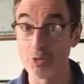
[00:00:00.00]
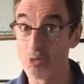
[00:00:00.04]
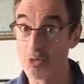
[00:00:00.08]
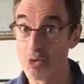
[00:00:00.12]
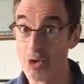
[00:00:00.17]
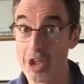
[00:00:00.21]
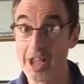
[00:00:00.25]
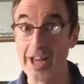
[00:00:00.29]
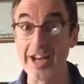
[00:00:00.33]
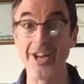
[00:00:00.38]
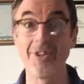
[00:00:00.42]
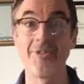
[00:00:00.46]

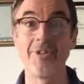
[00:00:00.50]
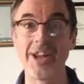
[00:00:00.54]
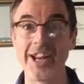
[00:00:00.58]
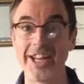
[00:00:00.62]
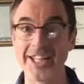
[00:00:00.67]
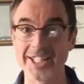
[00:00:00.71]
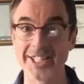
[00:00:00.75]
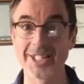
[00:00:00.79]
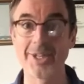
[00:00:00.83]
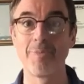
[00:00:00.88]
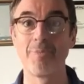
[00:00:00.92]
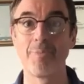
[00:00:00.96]

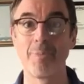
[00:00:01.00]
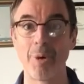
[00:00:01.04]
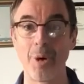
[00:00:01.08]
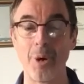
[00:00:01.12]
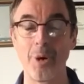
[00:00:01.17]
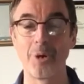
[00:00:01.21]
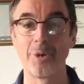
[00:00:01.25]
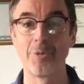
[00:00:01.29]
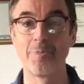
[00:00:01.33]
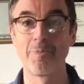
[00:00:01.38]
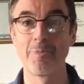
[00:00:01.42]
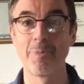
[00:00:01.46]
really
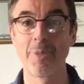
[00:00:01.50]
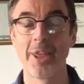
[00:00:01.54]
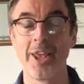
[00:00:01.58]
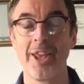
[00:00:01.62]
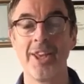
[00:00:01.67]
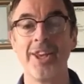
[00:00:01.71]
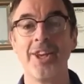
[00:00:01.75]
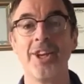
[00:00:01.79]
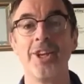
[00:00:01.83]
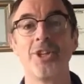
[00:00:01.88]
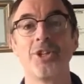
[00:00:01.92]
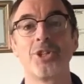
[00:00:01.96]
simple.
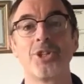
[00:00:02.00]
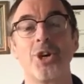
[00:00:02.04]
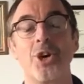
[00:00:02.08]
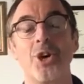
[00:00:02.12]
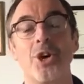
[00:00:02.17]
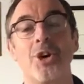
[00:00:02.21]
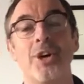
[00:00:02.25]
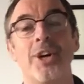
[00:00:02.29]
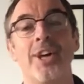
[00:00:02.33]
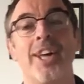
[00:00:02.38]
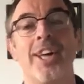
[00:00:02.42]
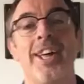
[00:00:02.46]

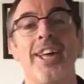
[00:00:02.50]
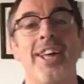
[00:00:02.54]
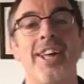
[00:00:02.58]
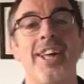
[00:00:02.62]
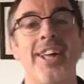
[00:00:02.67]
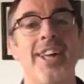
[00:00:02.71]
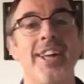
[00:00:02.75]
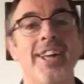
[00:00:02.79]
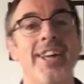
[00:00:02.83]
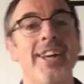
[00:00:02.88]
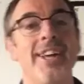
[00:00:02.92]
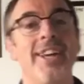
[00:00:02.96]
So,
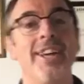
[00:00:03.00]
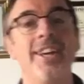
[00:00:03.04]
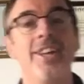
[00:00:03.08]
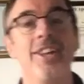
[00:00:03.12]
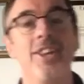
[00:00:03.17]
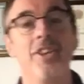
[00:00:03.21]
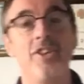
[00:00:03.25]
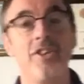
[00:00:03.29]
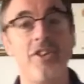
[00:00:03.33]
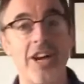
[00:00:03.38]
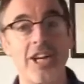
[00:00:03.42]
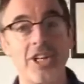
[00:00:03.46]

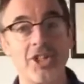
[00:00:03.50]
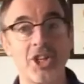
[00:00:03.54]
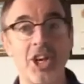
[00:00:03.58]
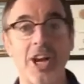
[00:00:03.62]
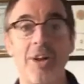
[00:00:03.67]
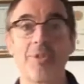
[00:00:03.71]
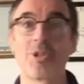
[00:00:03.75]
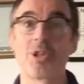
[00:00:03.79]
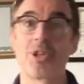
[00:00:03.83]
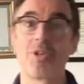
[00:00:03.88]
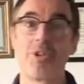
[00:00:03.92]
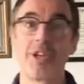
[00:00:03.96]
first
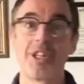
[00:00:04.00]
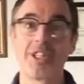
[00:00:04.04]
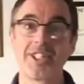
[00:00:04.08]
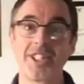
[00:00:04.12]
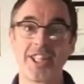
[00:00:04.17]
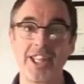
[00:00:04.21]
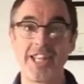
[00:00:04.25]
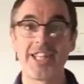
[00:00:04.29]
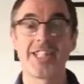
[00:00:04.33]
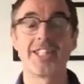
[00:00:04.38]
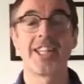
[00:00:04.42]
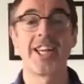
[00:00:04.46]
chapter is
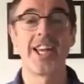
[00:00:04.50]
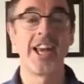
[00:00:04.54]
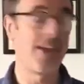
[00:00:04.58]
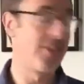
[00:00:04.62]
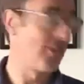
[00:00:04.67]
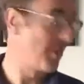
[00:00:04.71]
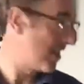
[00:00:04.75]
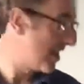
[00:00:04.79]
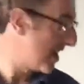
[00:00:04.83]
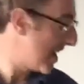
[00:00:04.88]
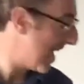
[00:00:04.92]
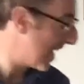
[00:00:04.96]
this, and the